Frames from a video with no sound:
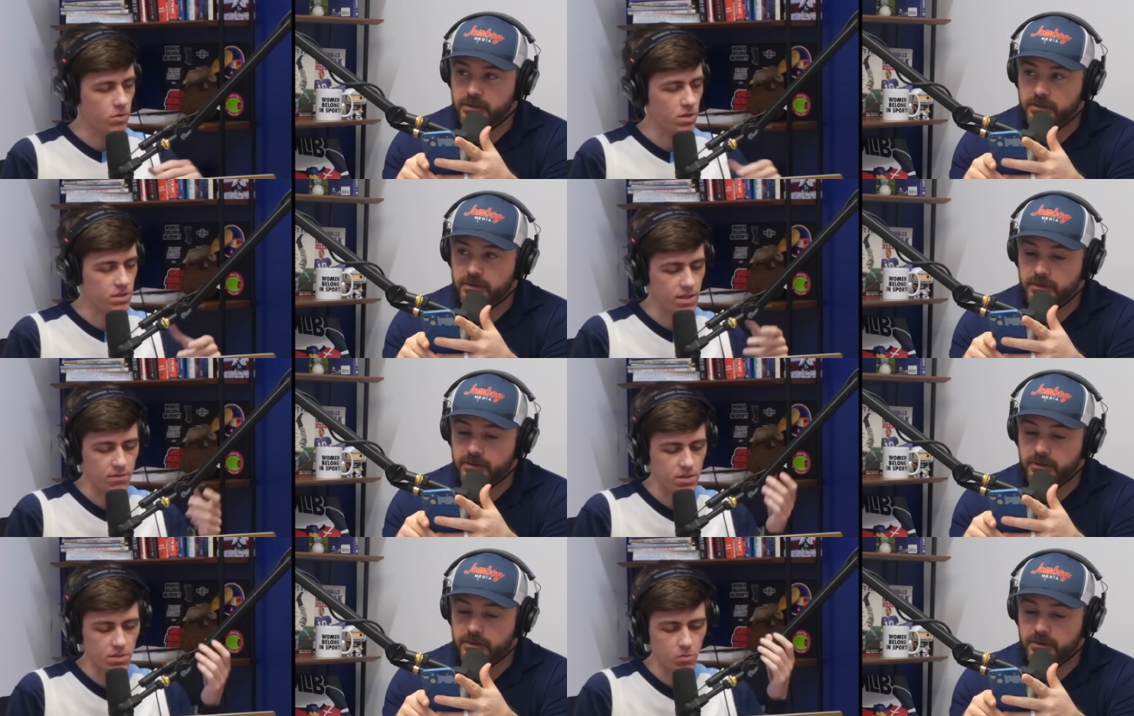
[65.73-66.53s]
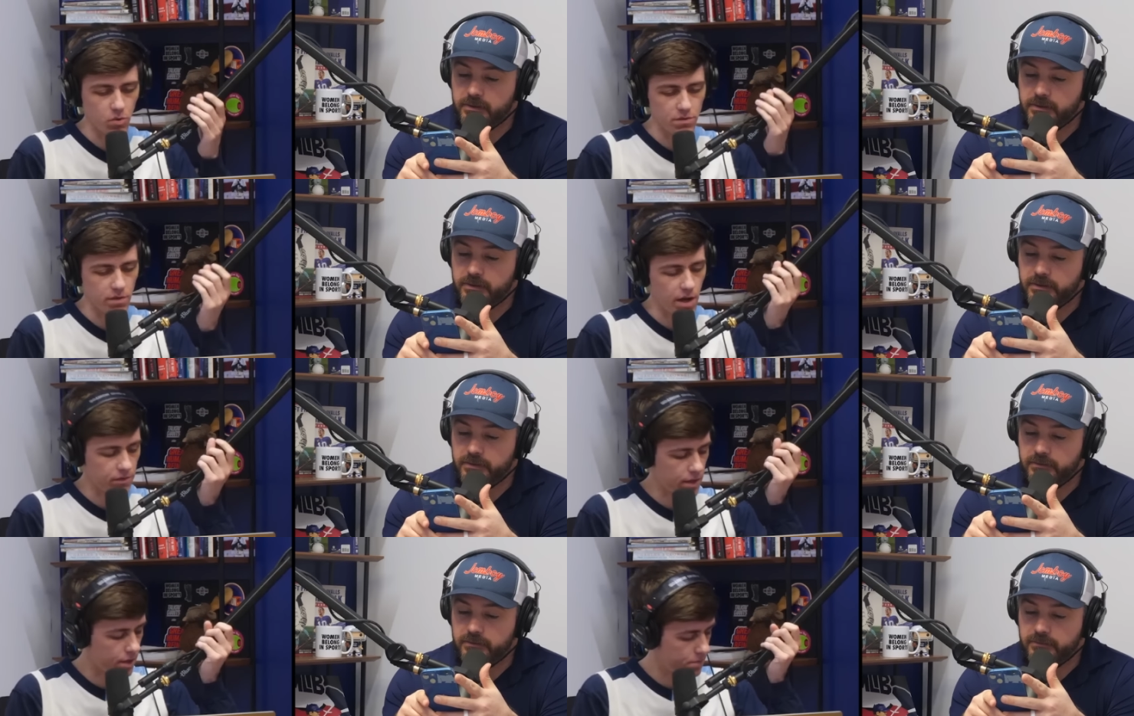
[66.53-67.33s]
Speaker 1: We're on
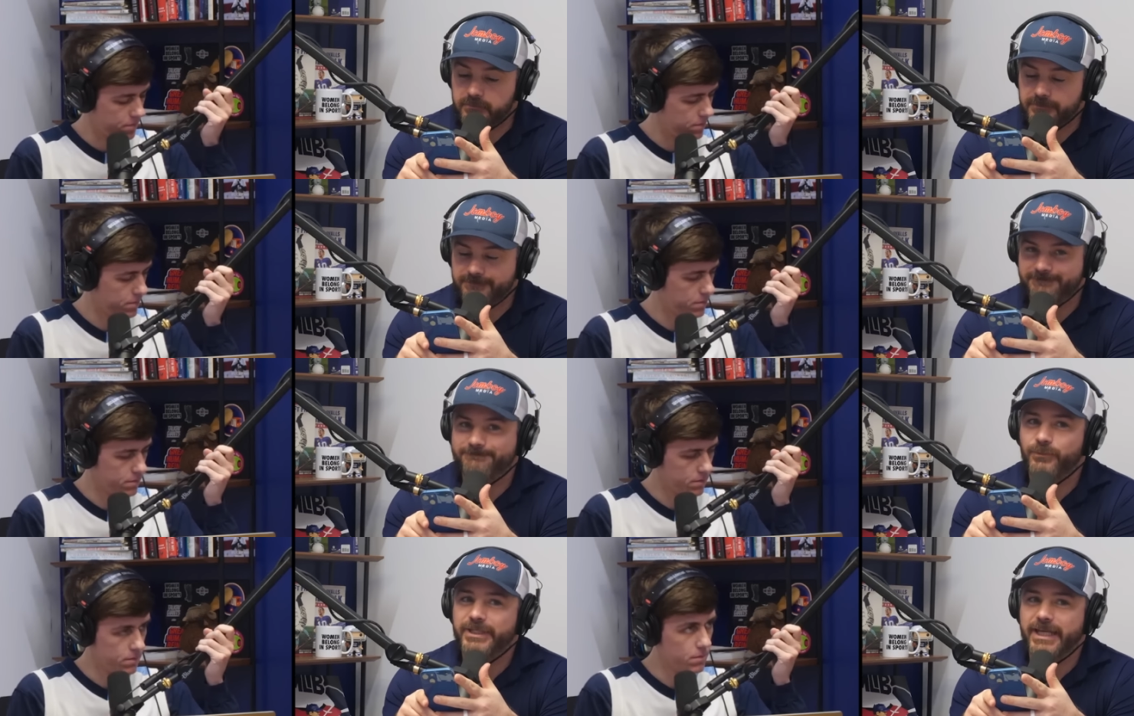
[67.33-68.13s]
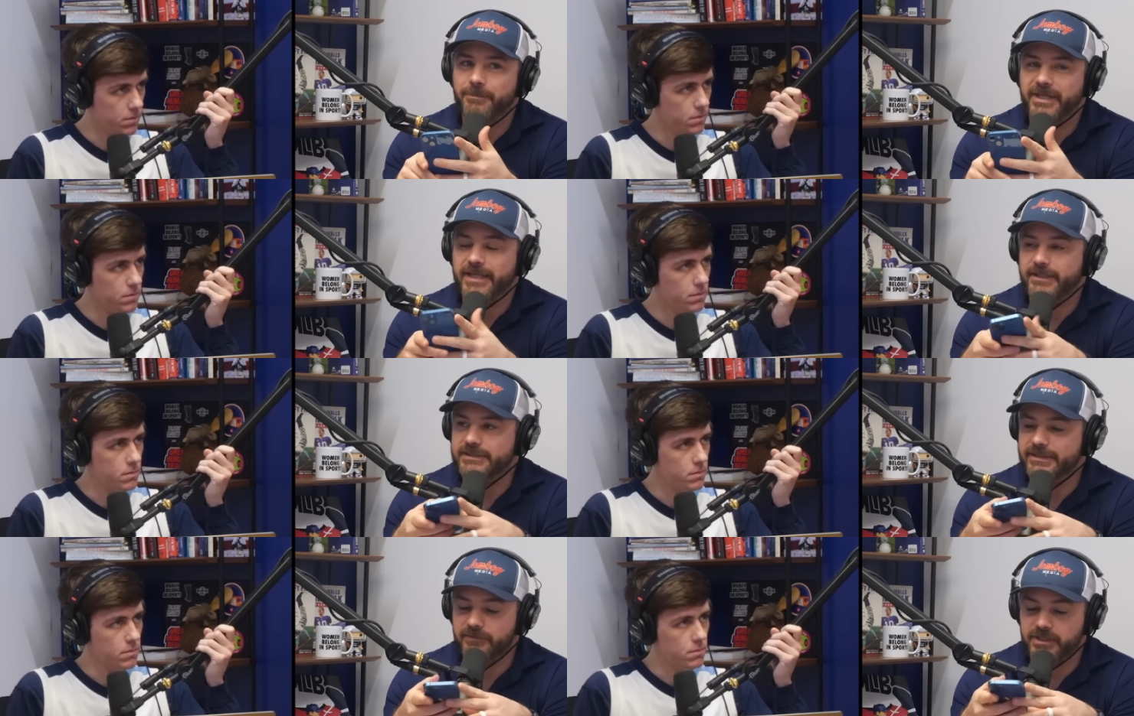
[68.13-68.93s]
17.5K.
Speaker 2: We can't be acting like
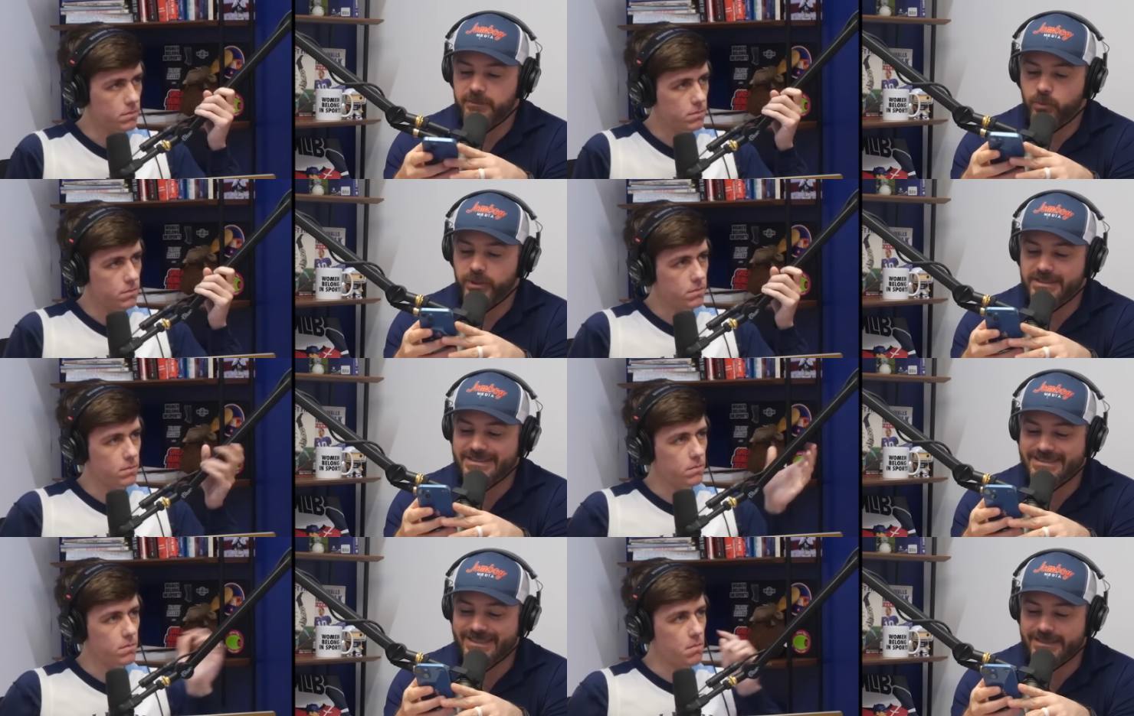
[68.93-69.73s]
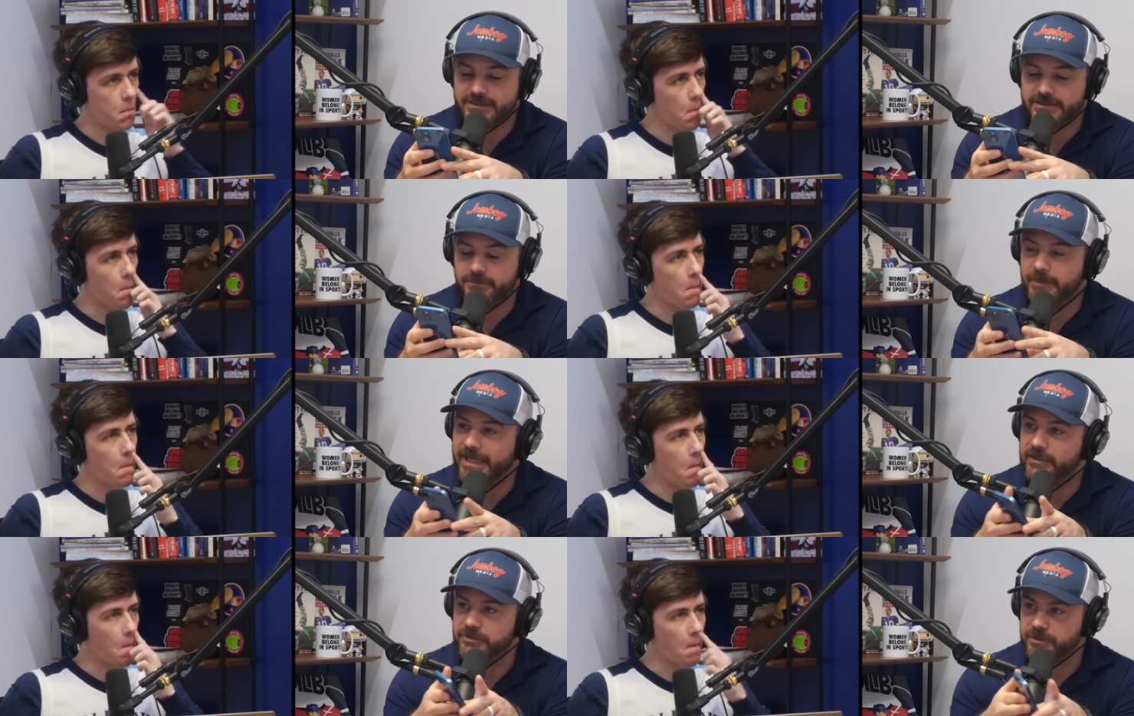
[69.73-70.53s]
17.6 is
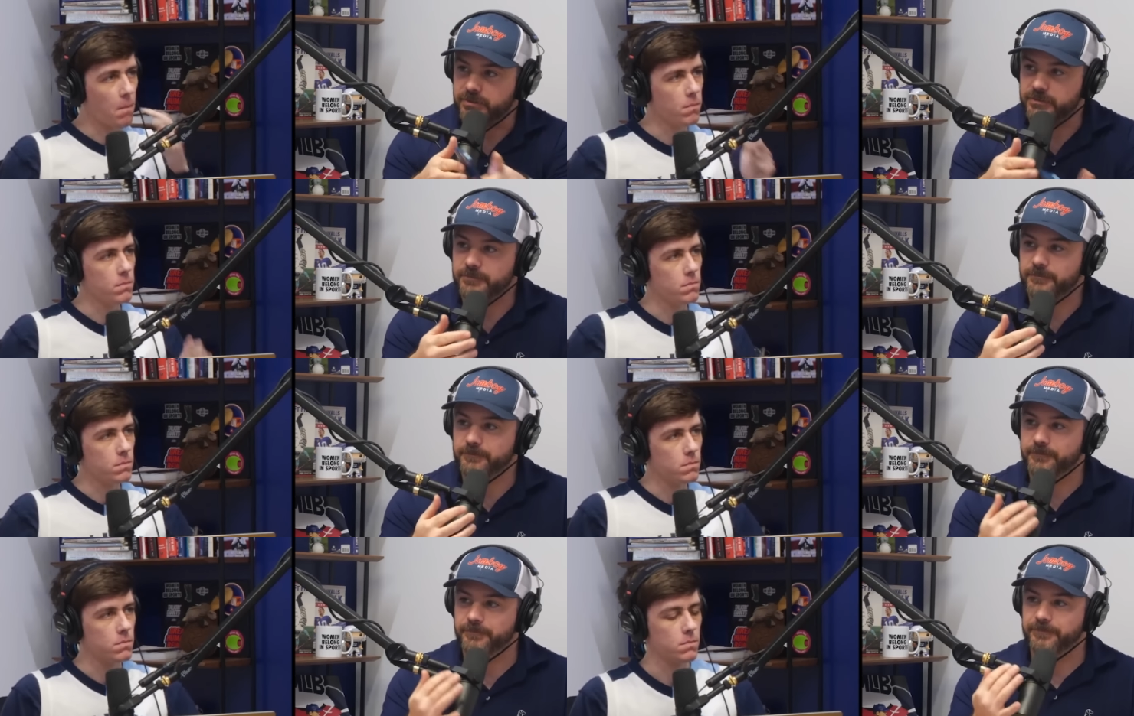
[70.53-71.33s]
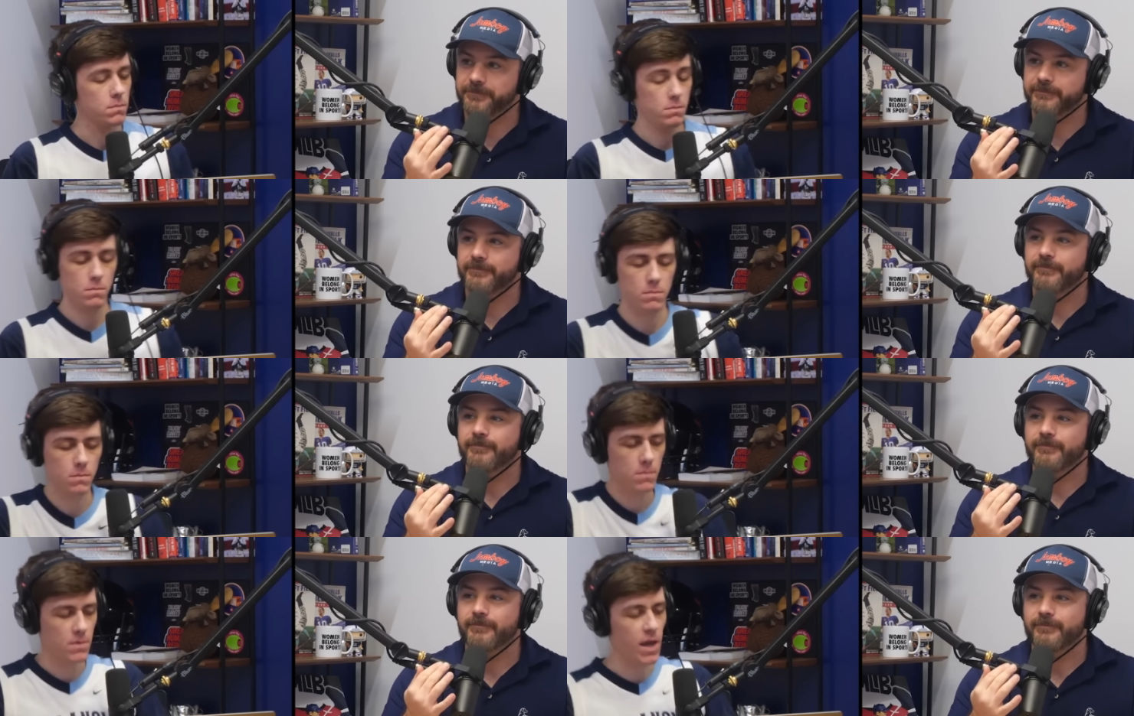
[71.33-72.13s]
milestone.
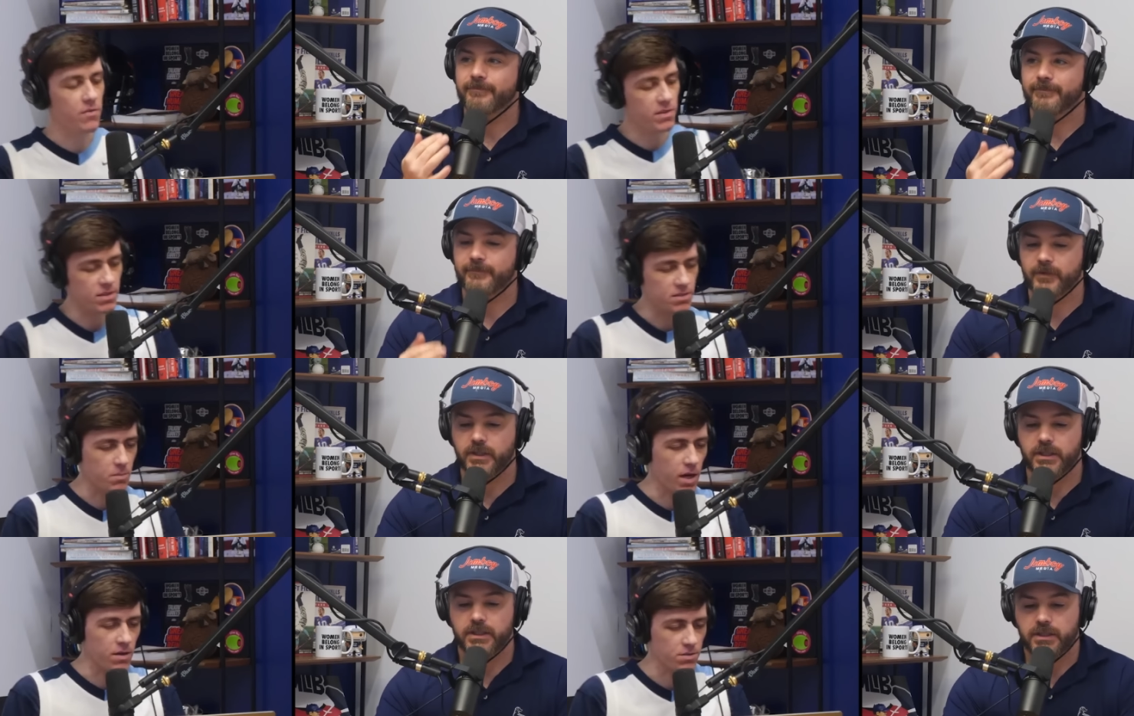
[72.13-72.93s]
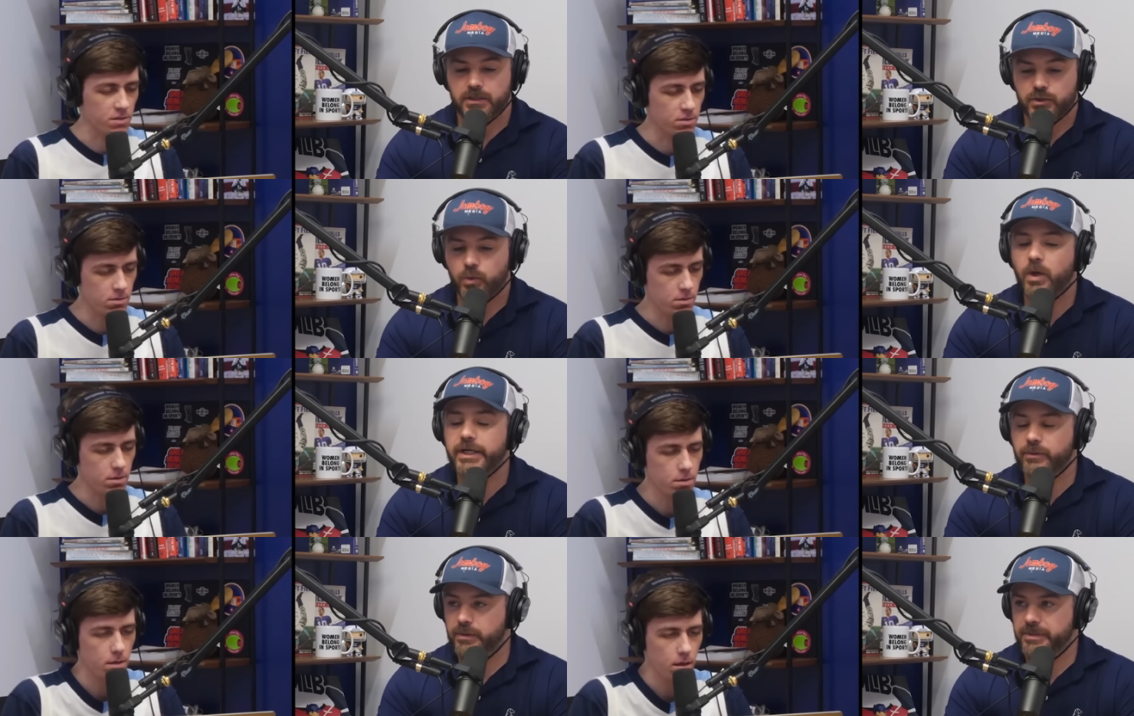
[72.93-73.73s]
Speaker 1: Everything's a milestone.
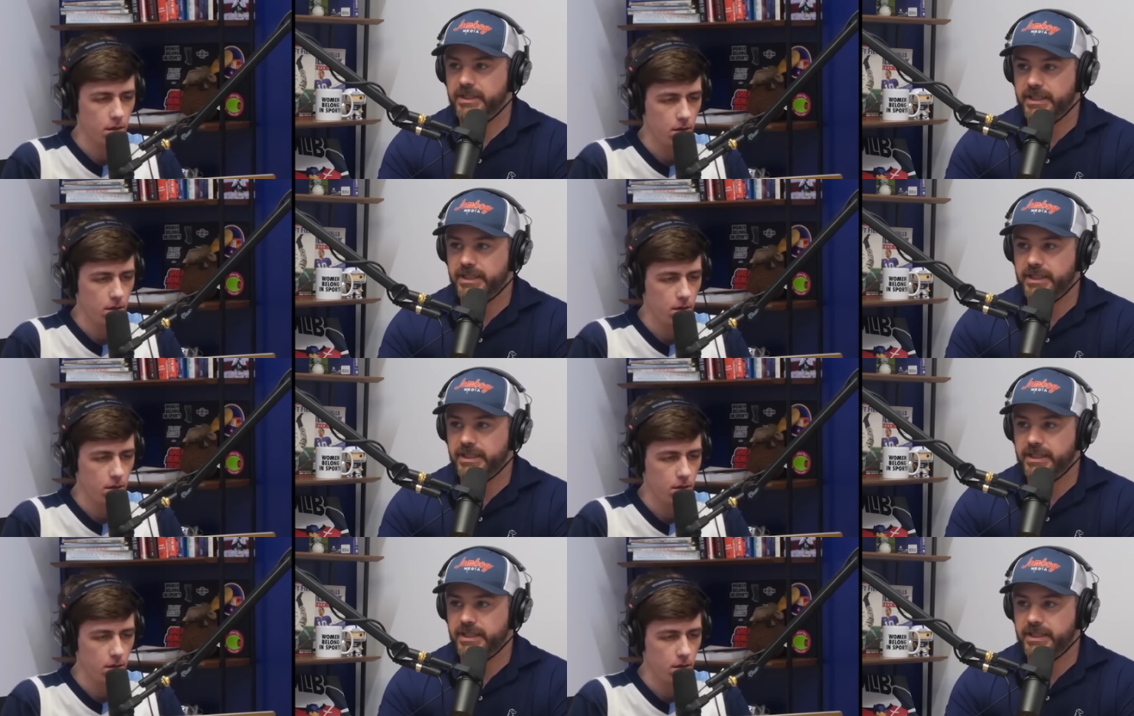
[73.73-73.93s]
20 would
Speaker 2: be